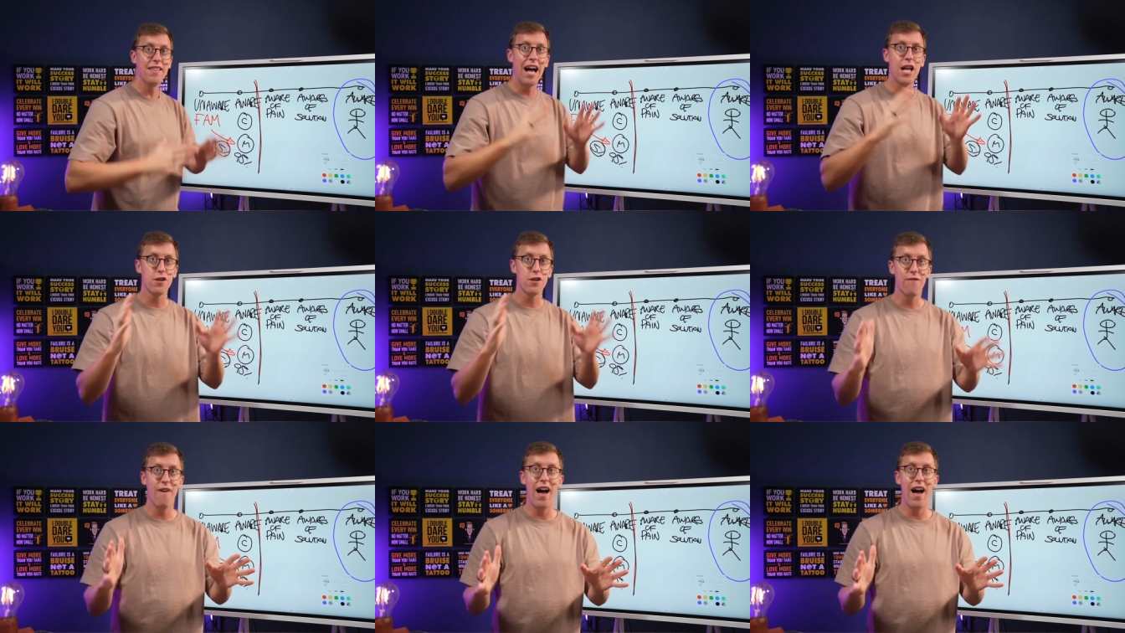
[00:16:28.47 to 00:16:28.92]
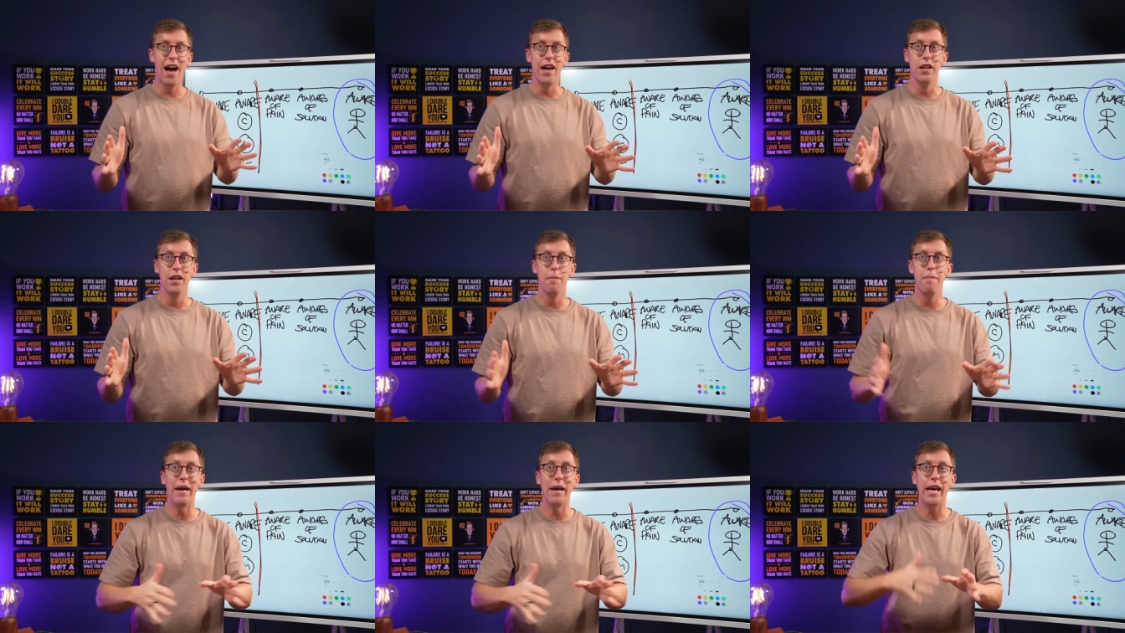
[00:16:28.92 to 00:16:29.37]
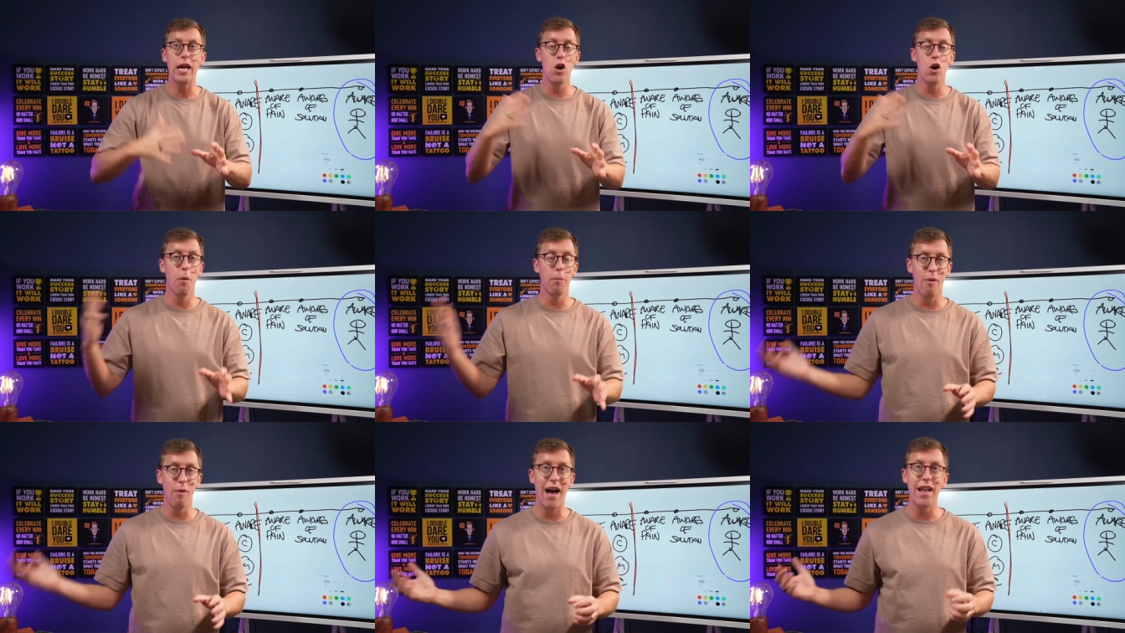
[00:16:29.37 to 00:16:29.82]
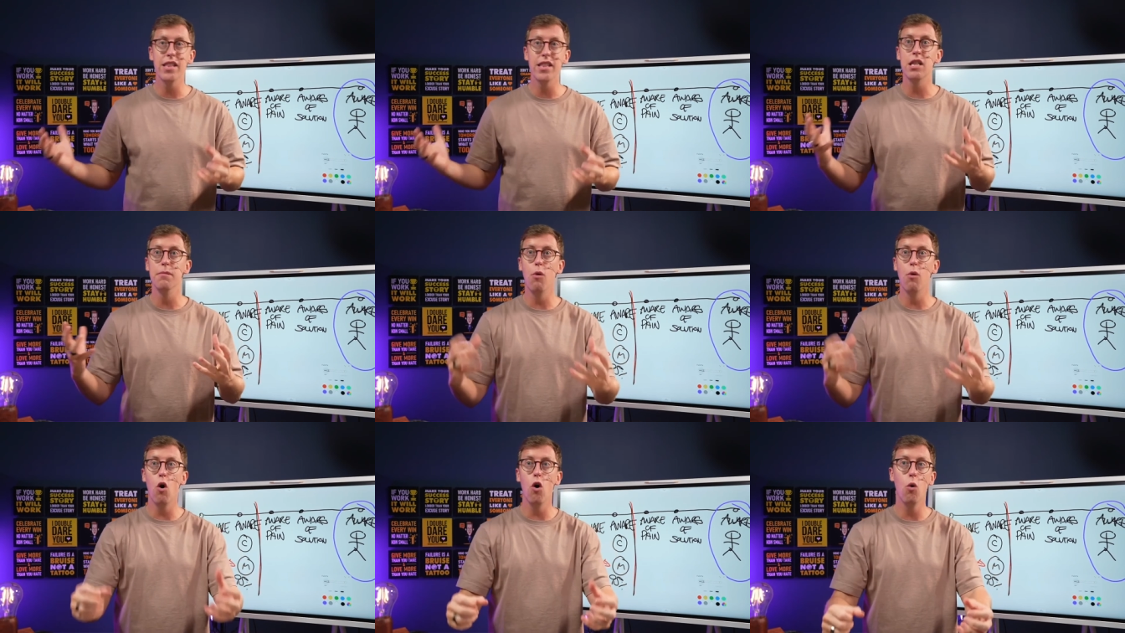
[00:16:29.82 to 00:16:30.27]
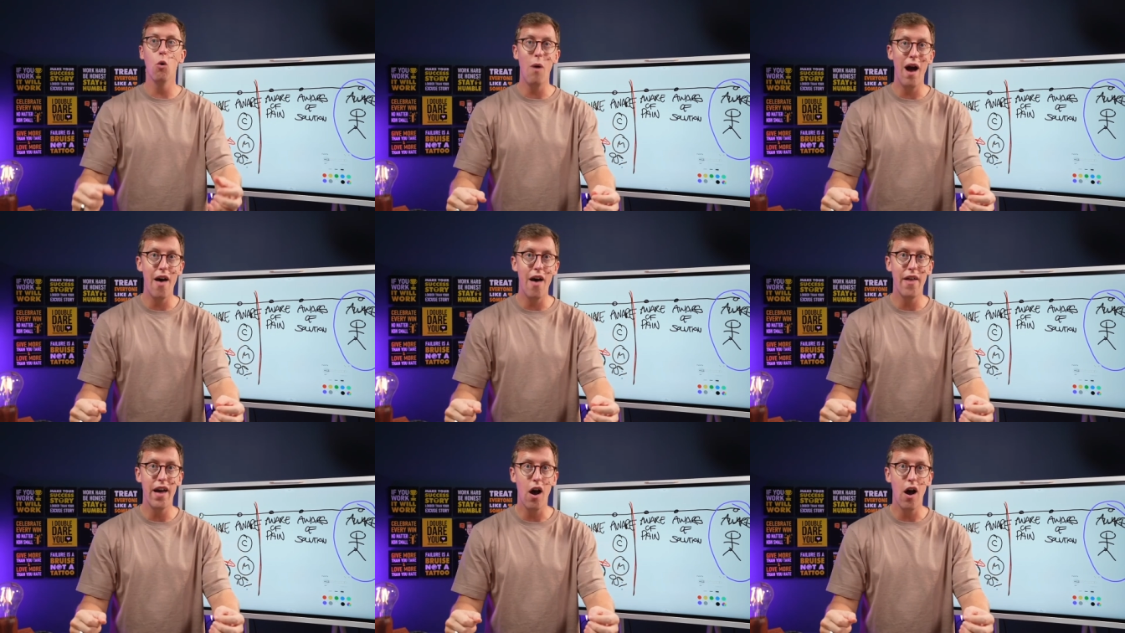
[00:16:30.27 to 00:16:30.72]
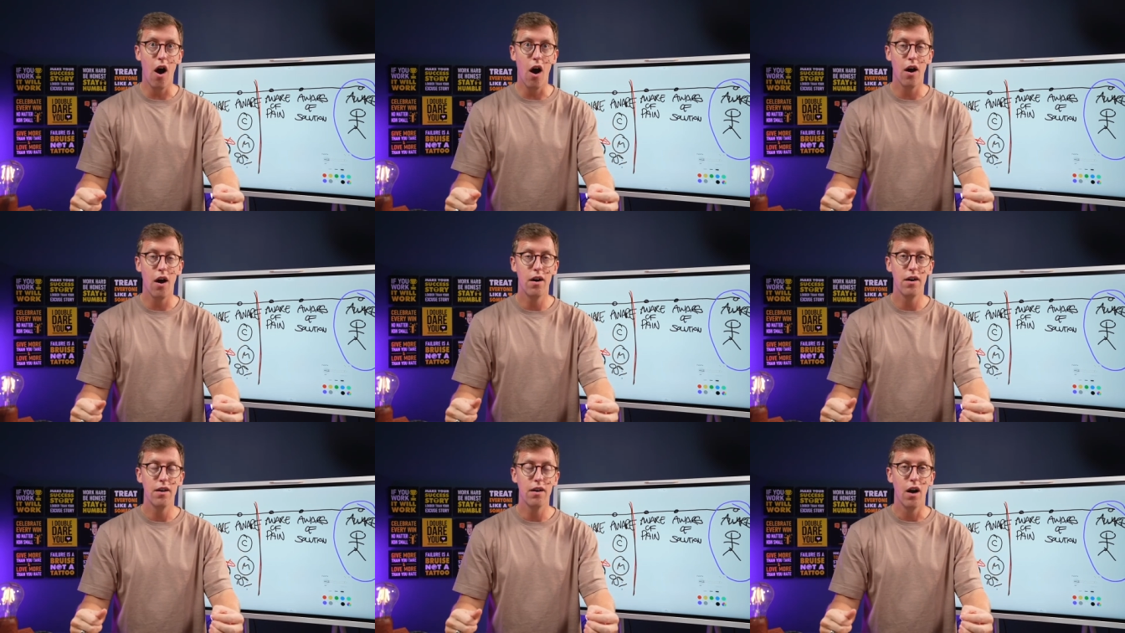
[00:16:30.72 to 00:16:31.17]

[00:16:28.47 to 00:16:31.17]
That's fine. The bigger your brand, the more aware they are.